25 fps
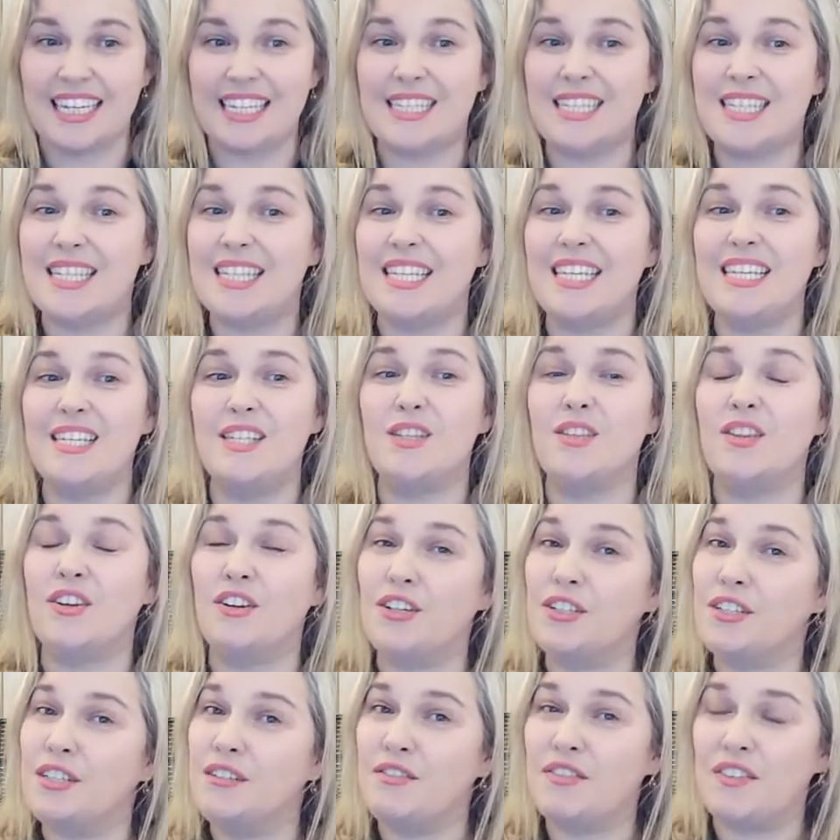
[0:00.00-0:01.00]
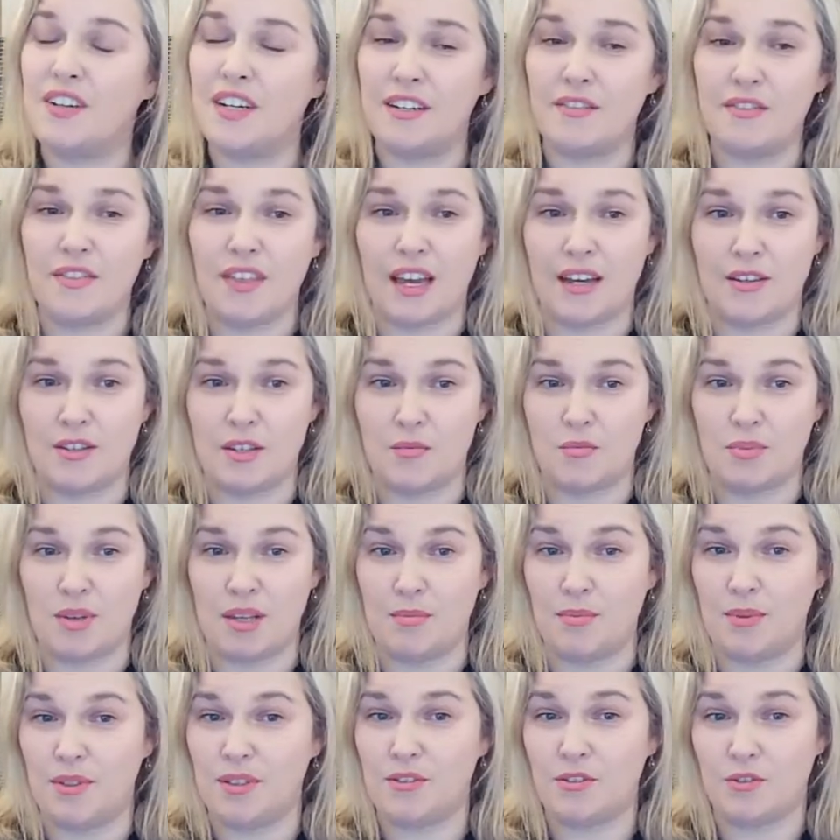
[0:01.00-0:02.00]
It sees 35,000
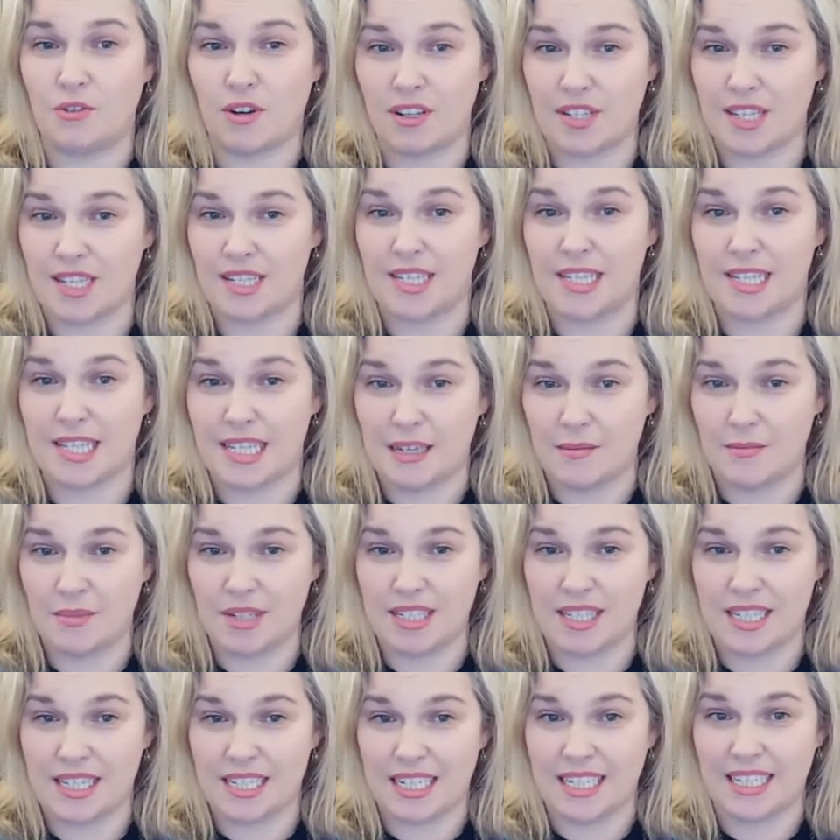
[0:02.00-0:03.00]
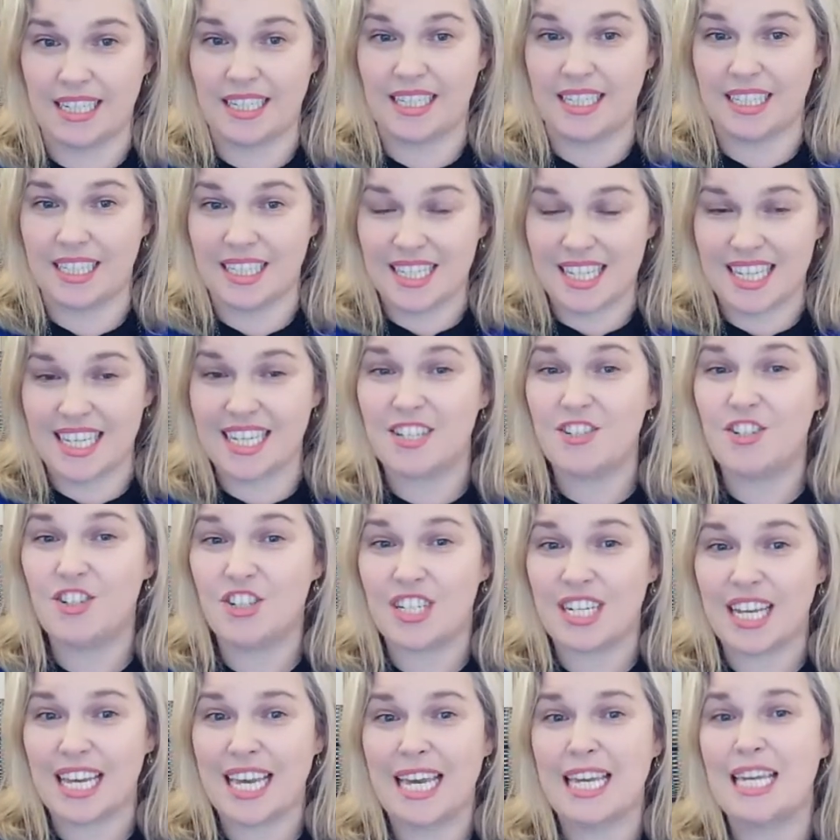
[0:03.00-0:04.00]
people cross it seamlessly each
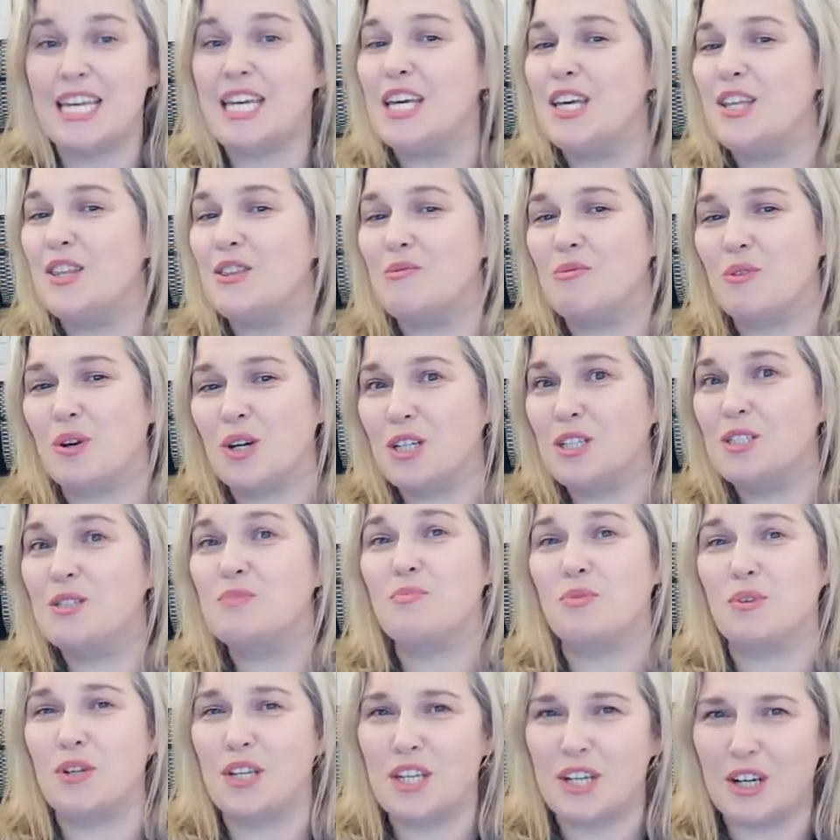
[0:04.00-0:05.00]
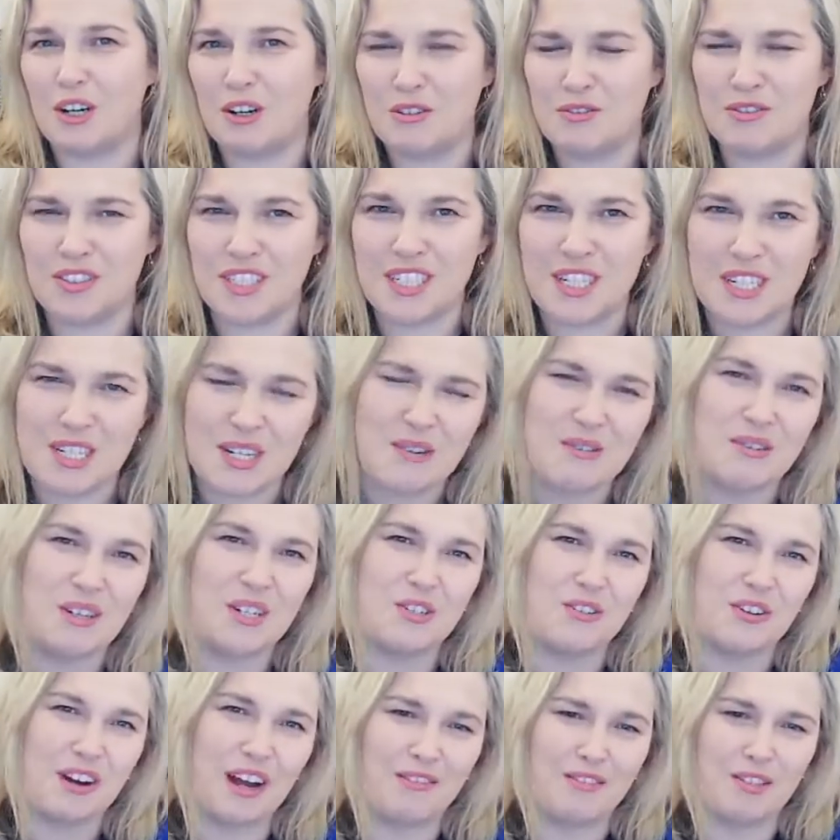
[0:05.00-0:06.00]
day in the world pre COVID when
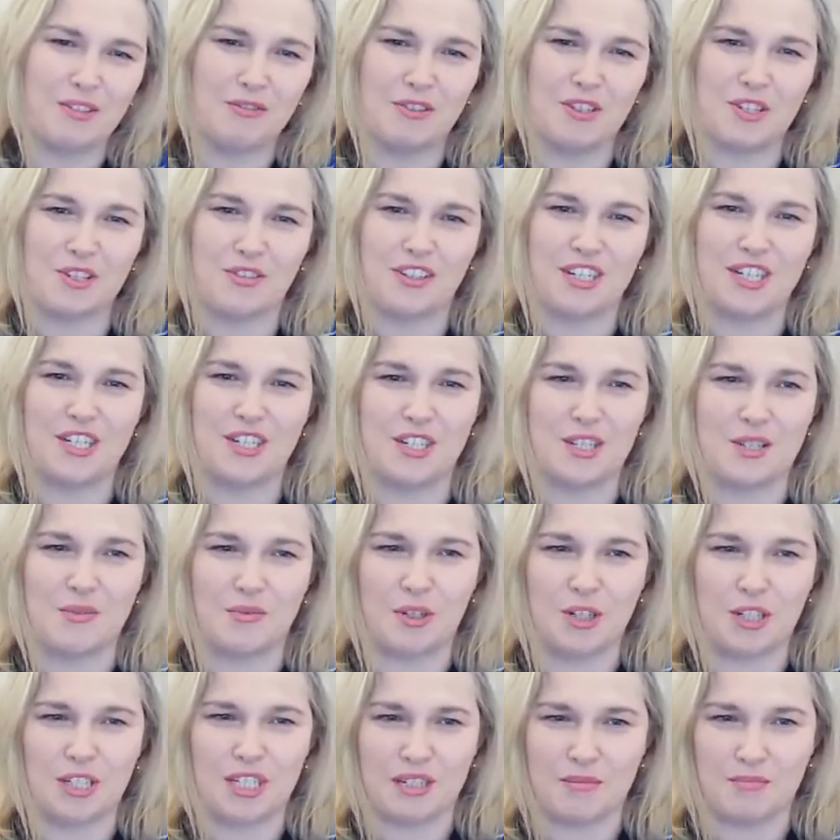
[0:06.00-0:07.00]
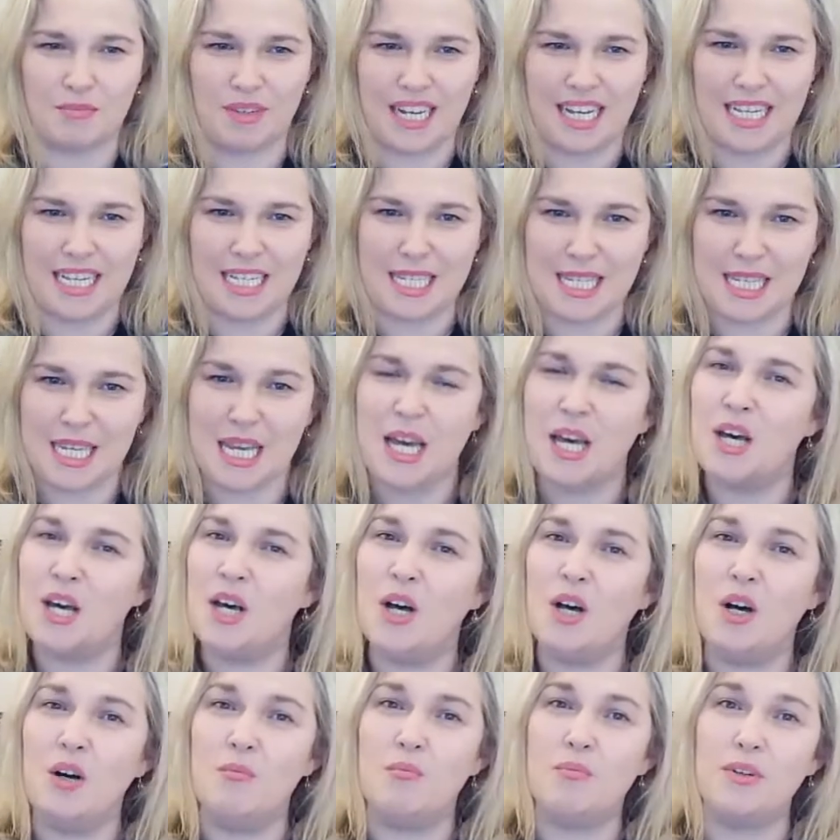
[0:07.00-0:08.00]
travel restrictions weren't in place.
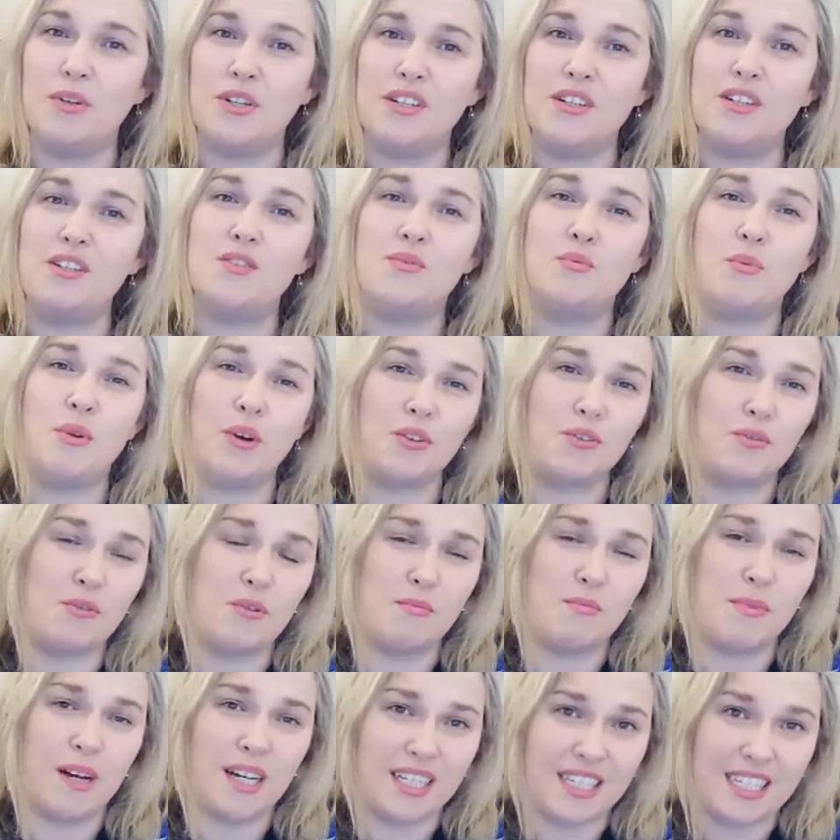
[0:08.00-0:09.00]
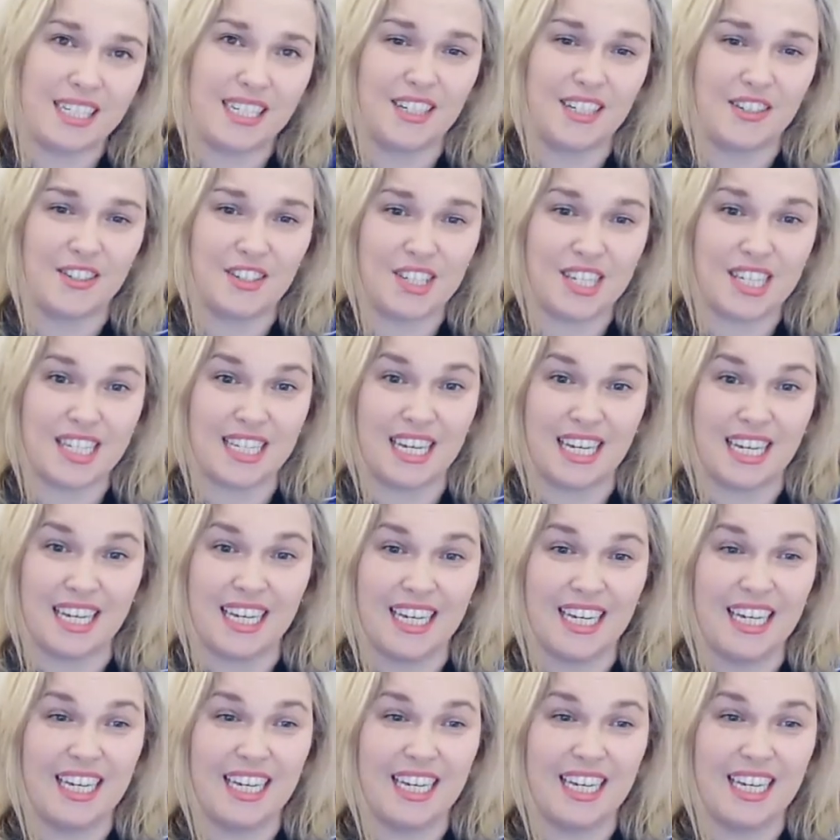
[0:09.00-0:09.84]
But it is worth reminding us